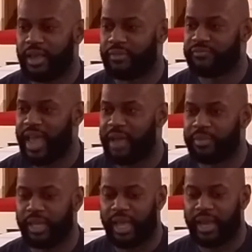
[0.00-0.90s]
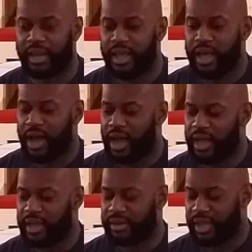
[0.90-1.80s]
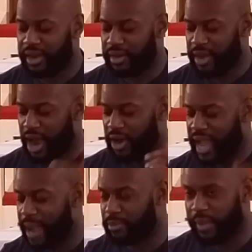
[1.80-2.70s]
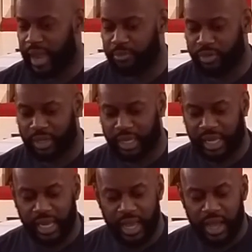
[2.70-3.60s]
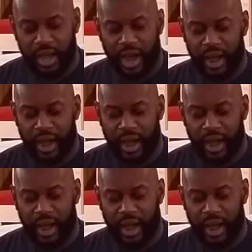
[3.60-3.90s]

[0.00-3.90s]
and family, and our cameraman, Brother Lee.